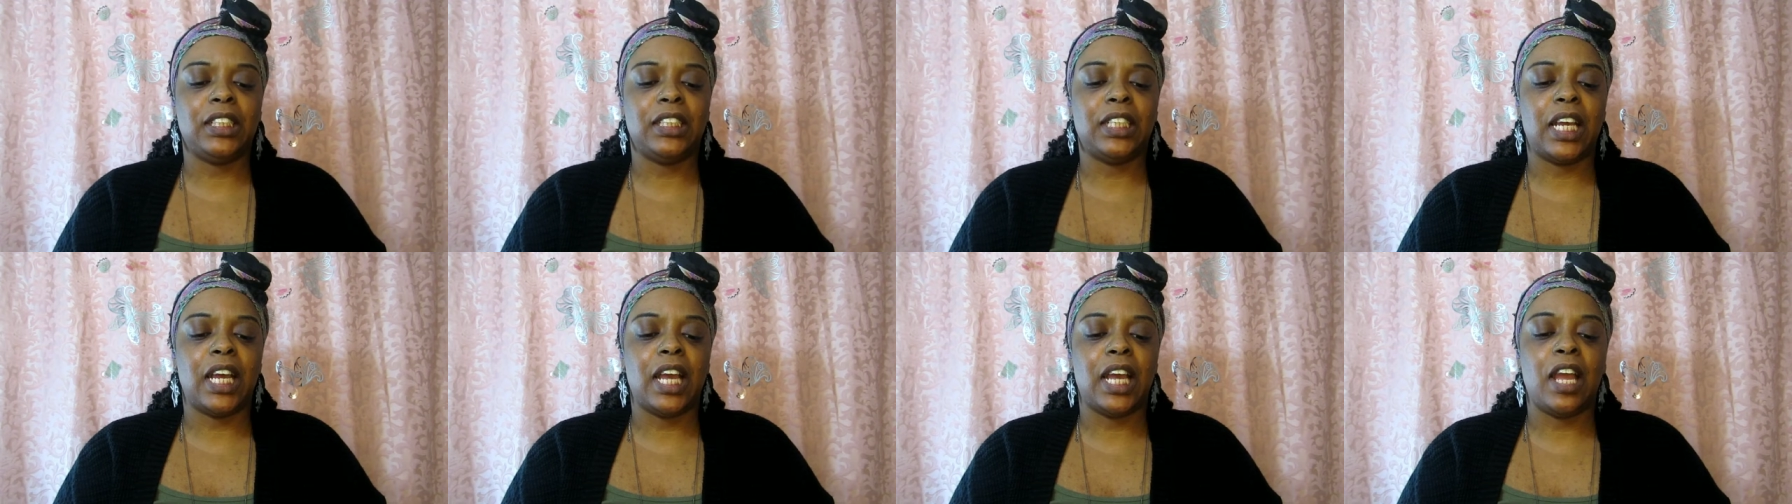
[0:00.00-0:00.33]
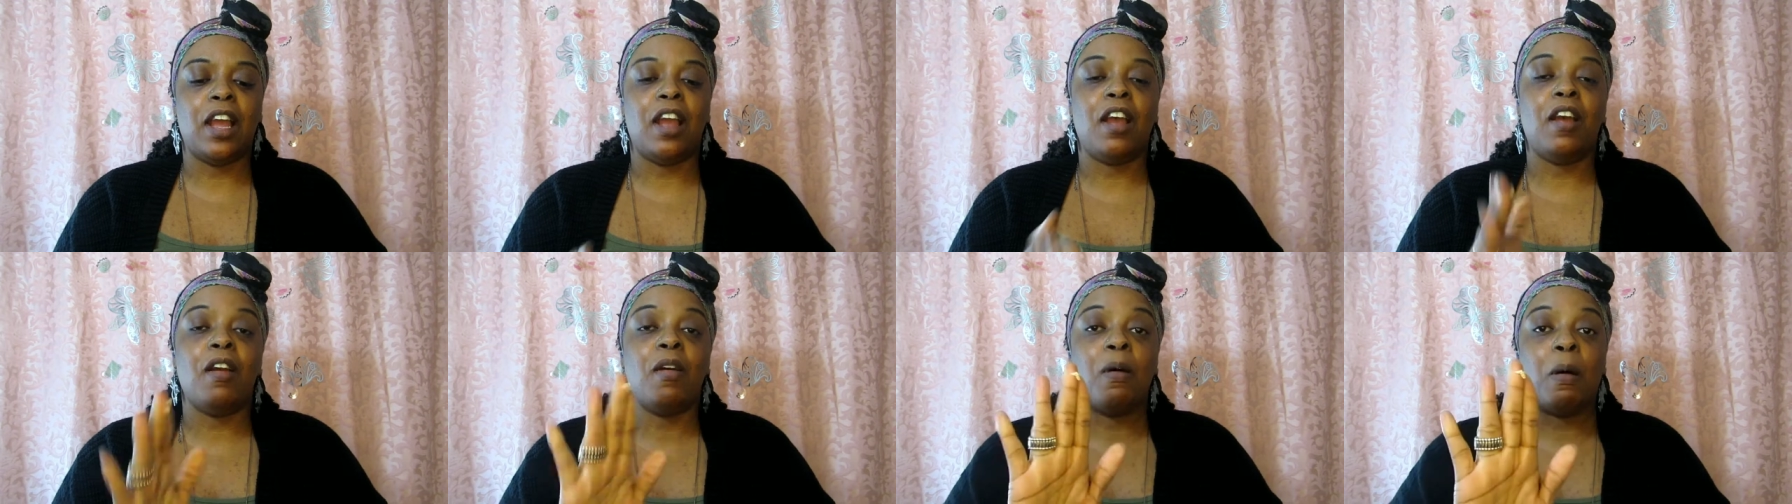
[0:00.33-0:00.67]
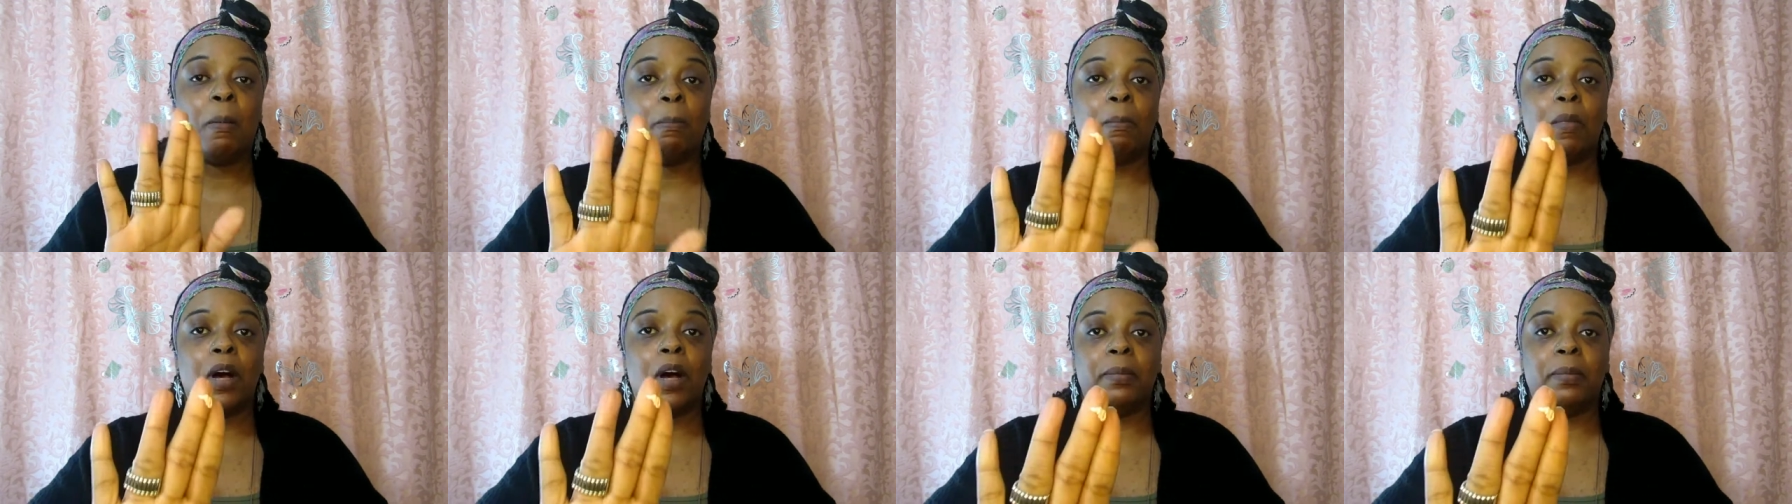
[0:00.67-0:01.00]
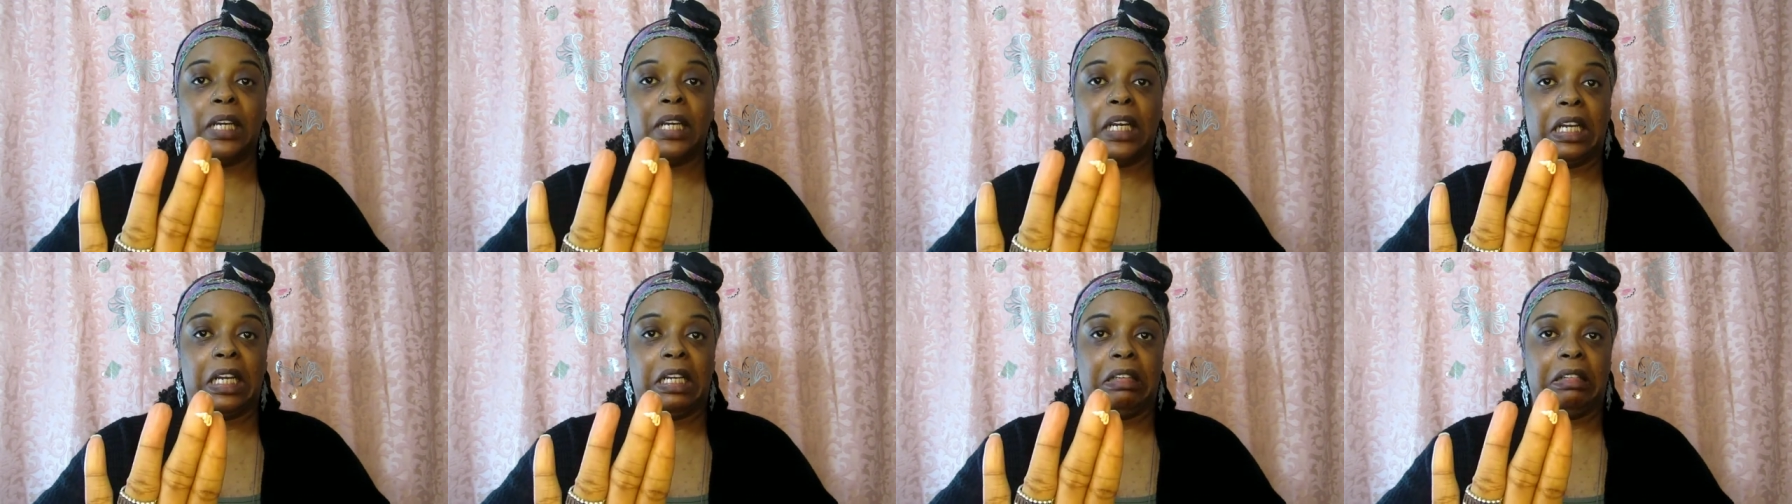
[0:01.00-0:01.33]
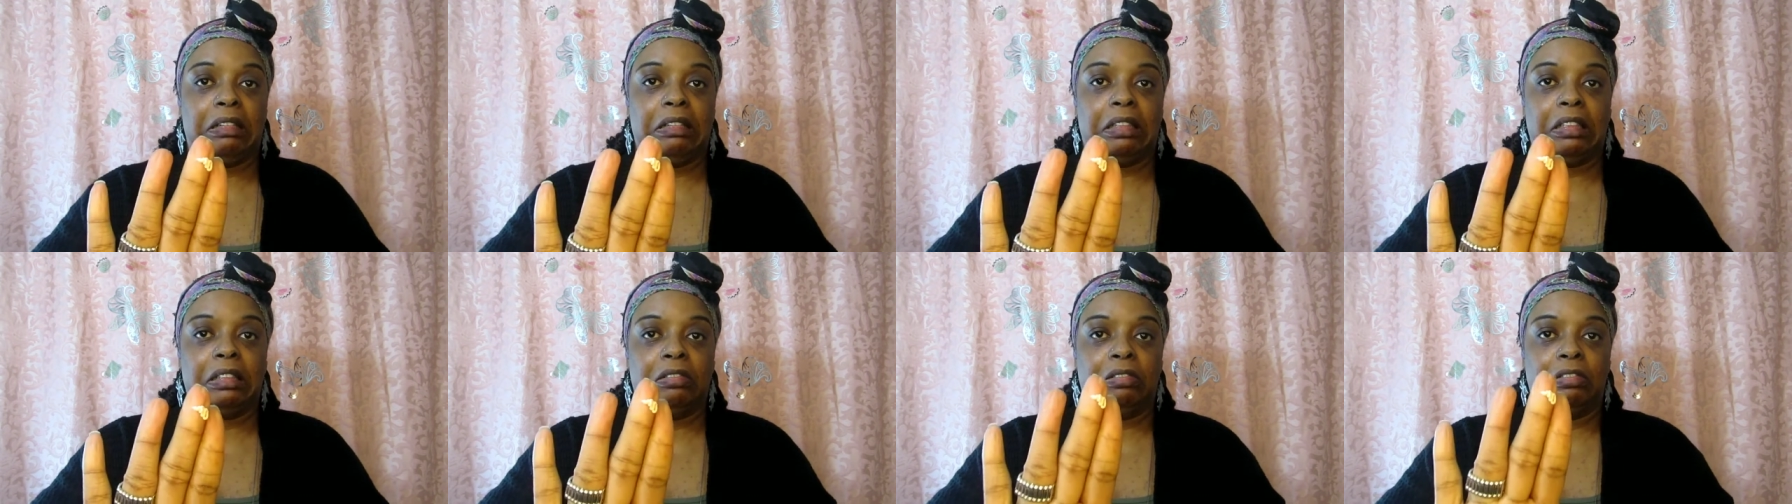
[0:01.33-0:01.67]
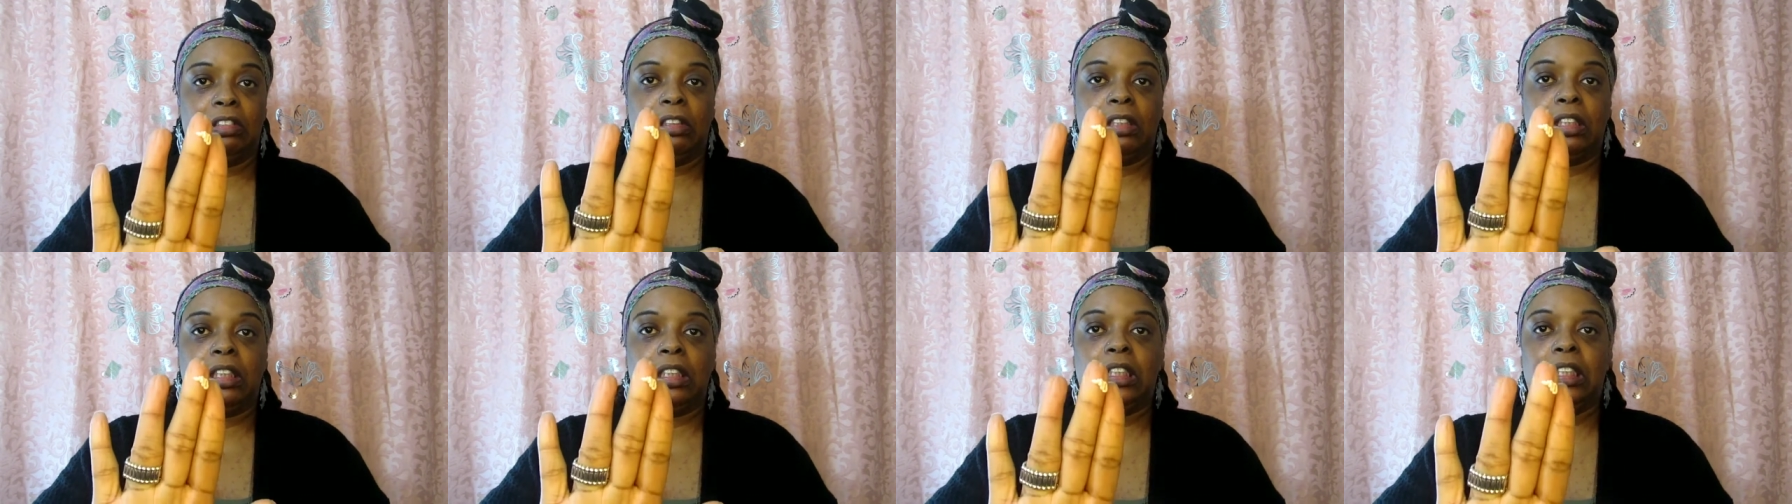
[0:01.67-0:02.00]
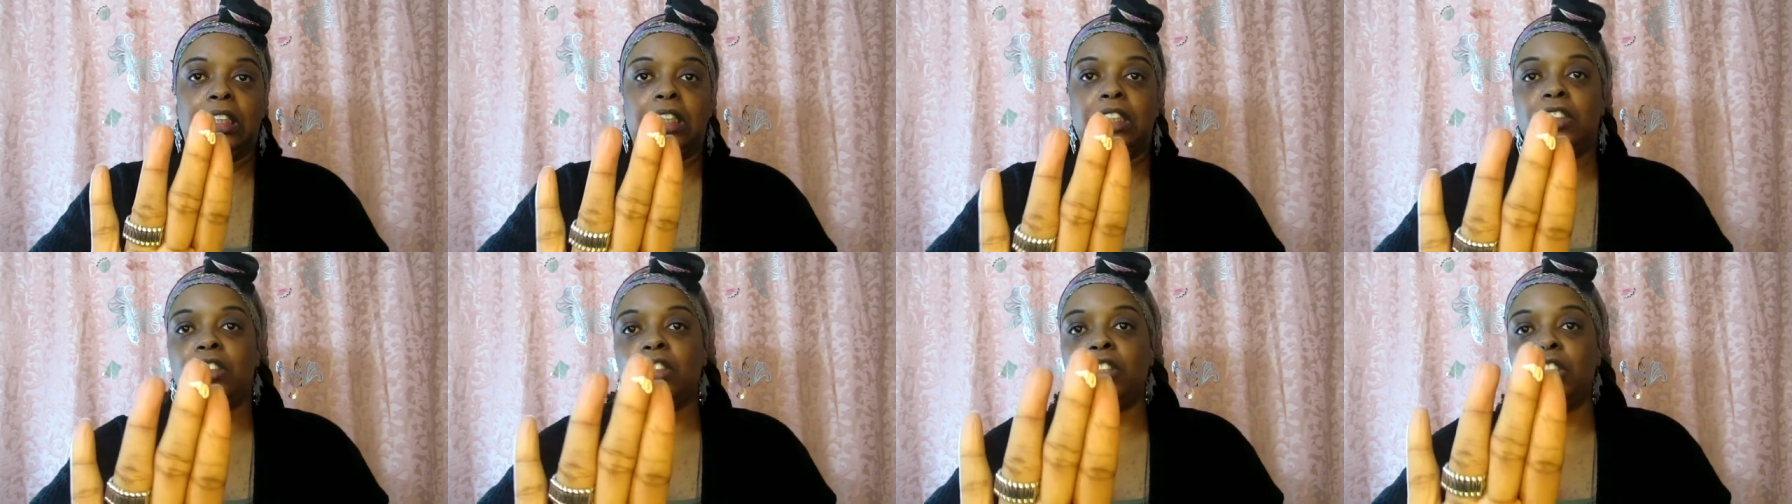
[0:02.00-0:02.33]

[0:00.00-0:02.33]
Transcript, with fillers: say mama cannot afford another.